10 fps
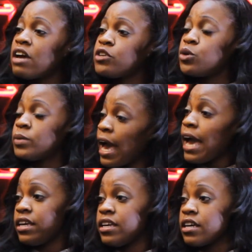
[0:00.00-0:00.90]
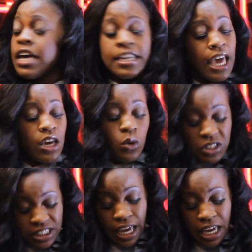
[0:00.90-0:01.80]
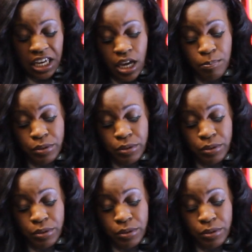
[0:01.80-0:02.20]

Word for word: whenever you got here. Now I ain't gonna stand here